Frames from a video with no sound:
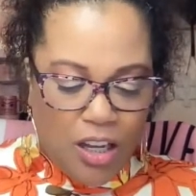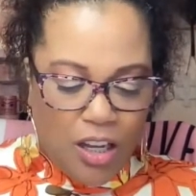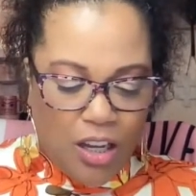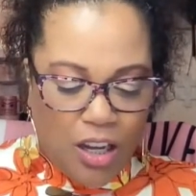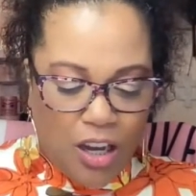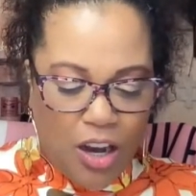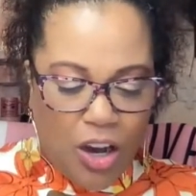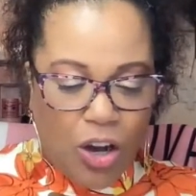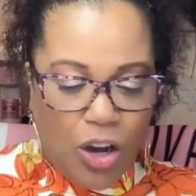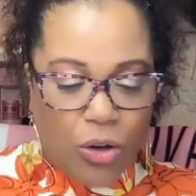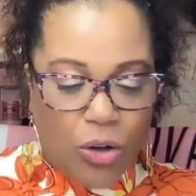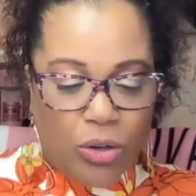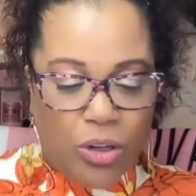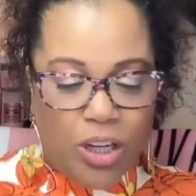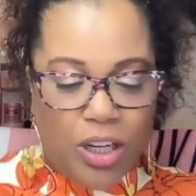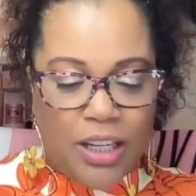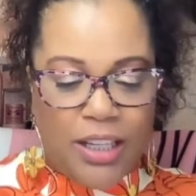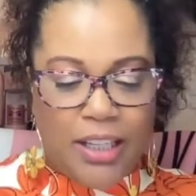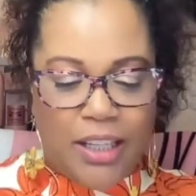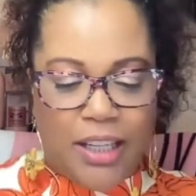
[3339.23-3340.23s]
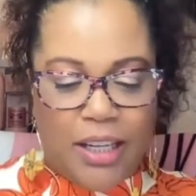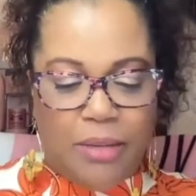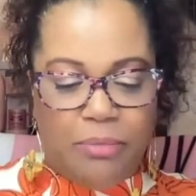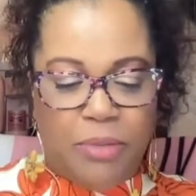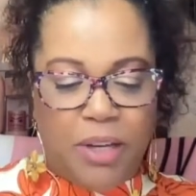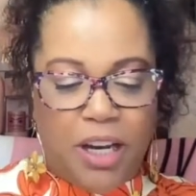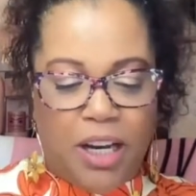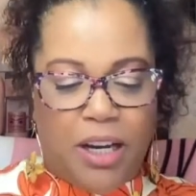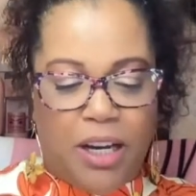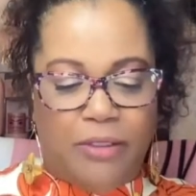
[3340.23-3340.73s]
Oh, in
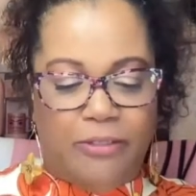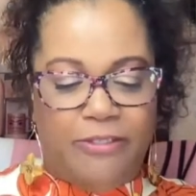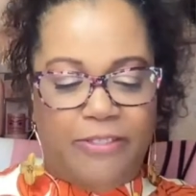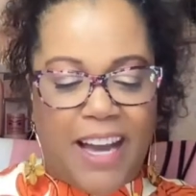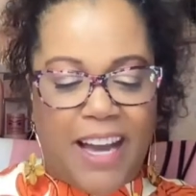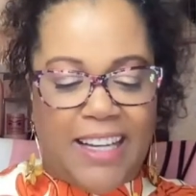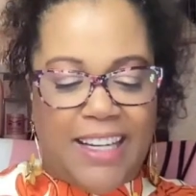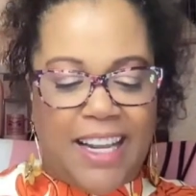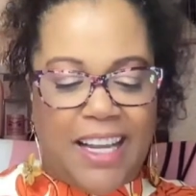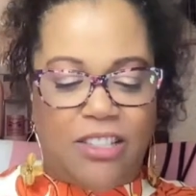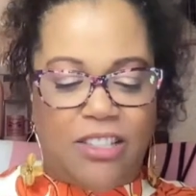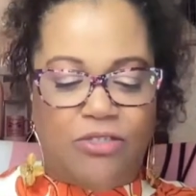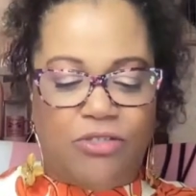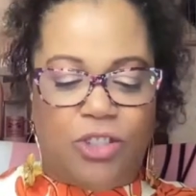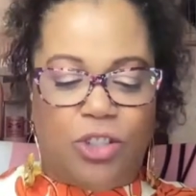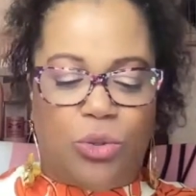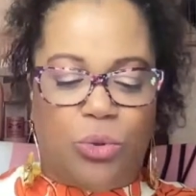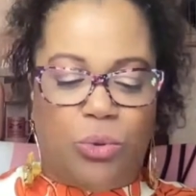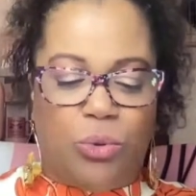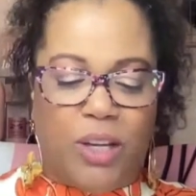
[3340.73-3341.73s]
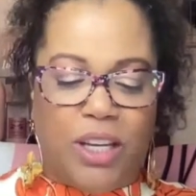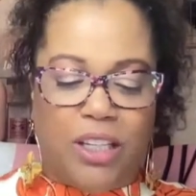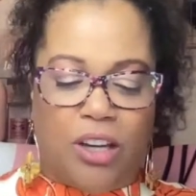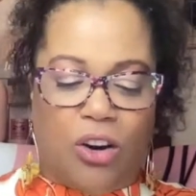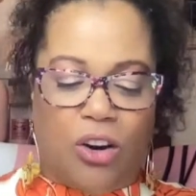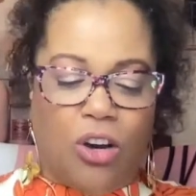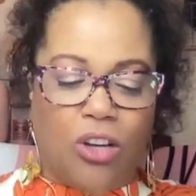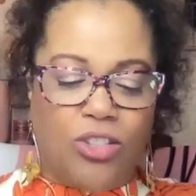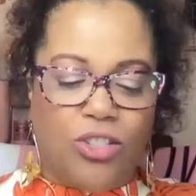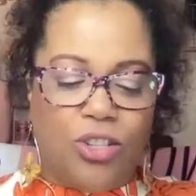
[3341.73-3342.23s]
finance, real quick,
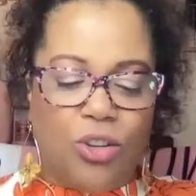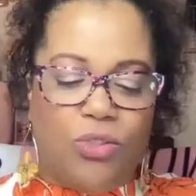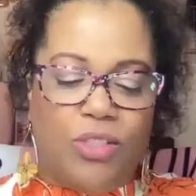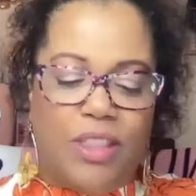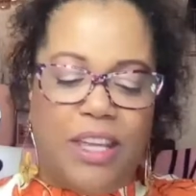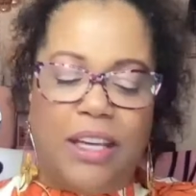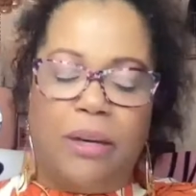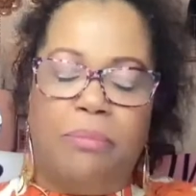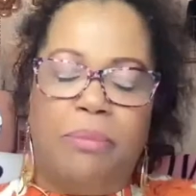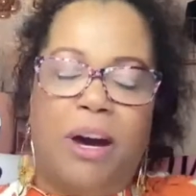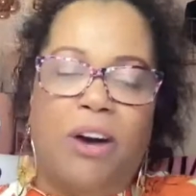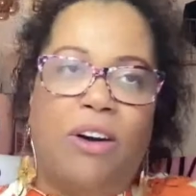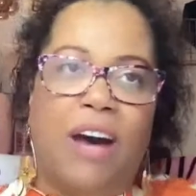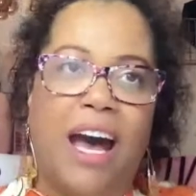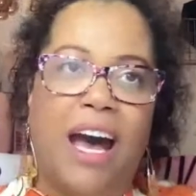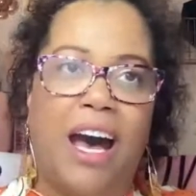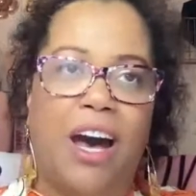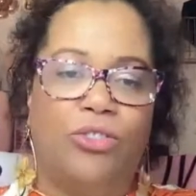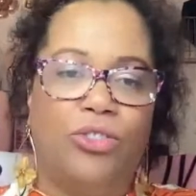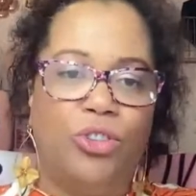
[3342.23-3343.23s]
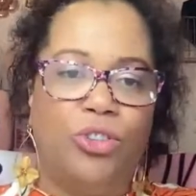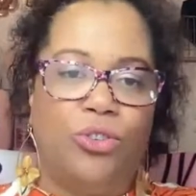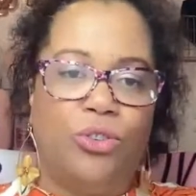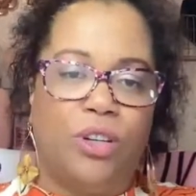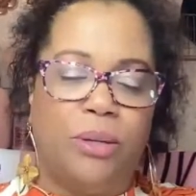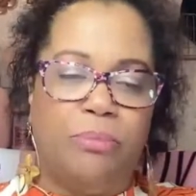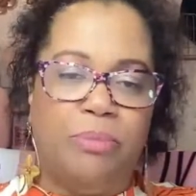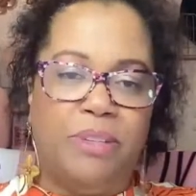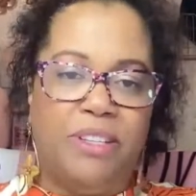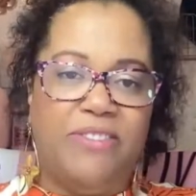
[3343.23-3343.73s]
also think about how you're going
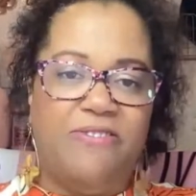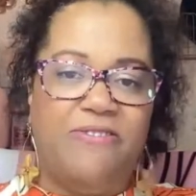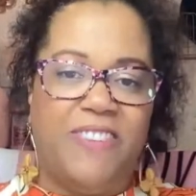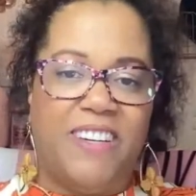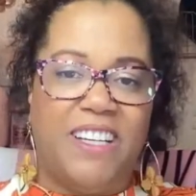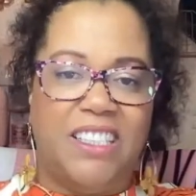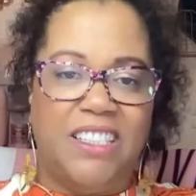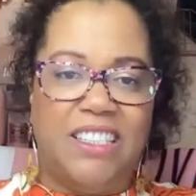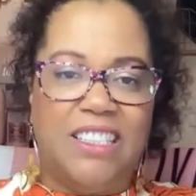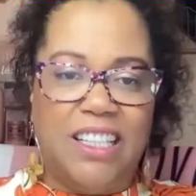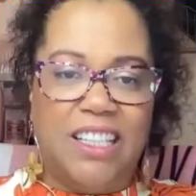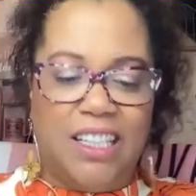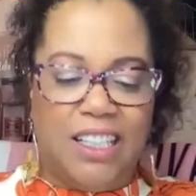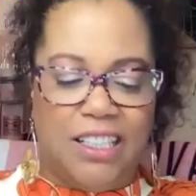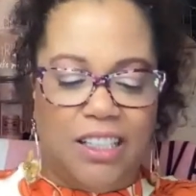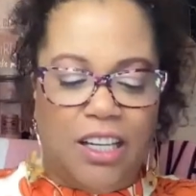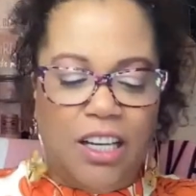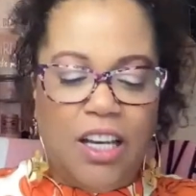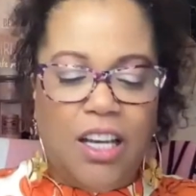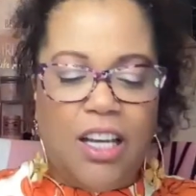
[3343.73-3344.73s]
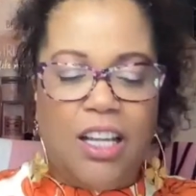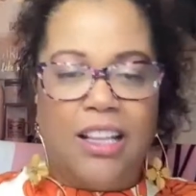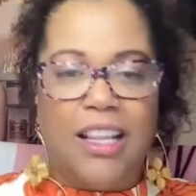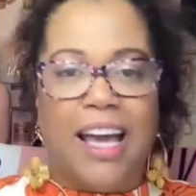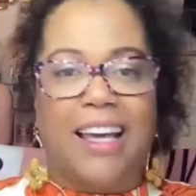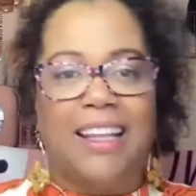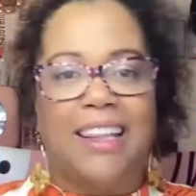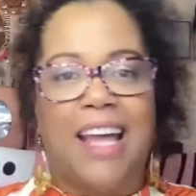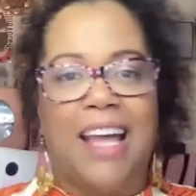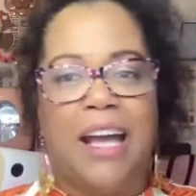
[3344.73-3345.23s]
to be funded.
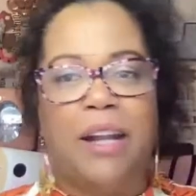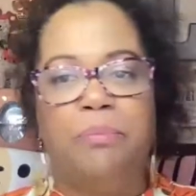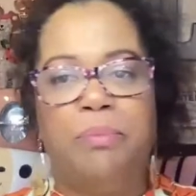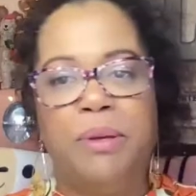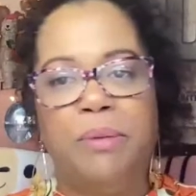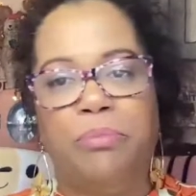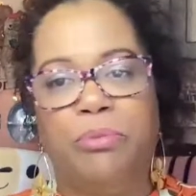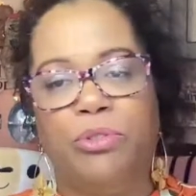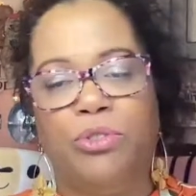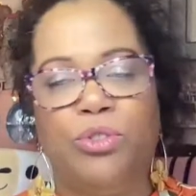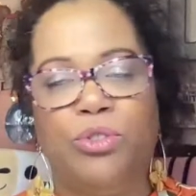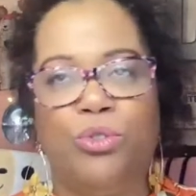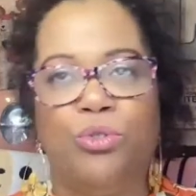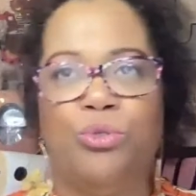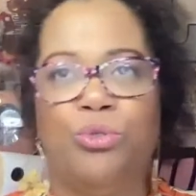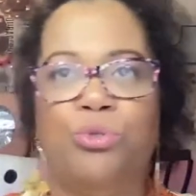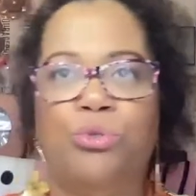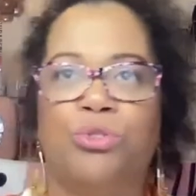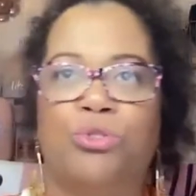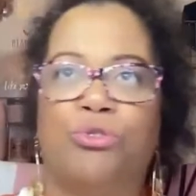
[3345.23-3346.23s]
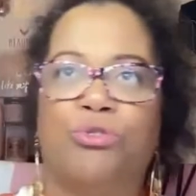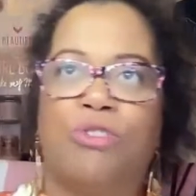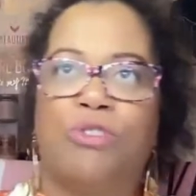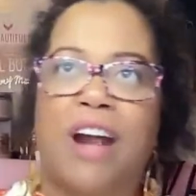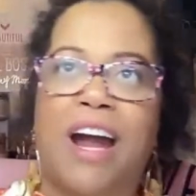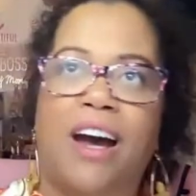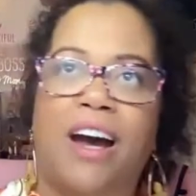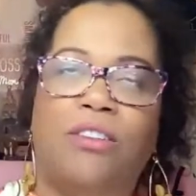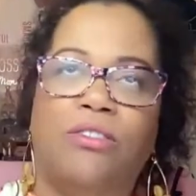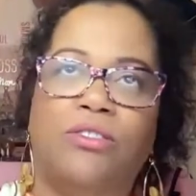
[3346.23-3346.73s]
Like a lot of people do
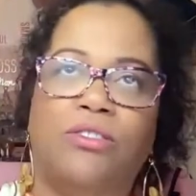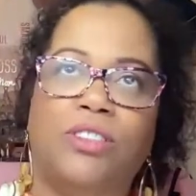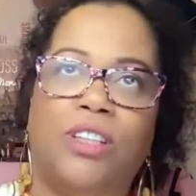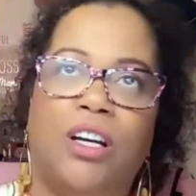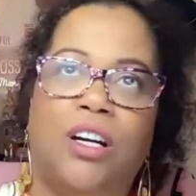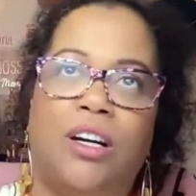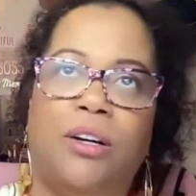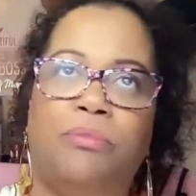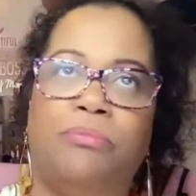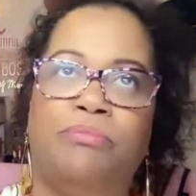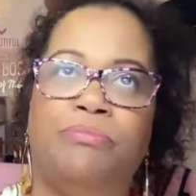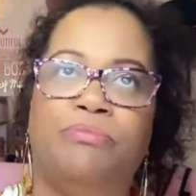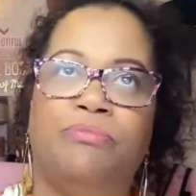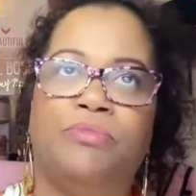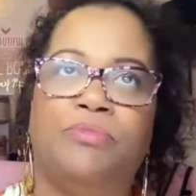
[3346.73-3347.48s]
crowdfunding.